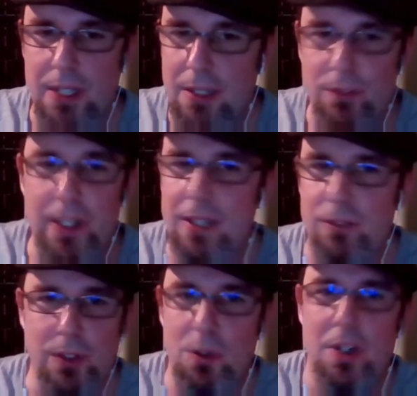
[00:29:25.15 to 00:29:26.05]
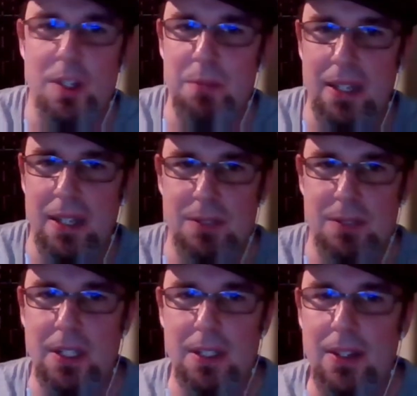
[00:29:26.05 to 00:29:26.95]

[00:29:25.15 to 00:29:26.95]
Like if you weren't in the band, seems like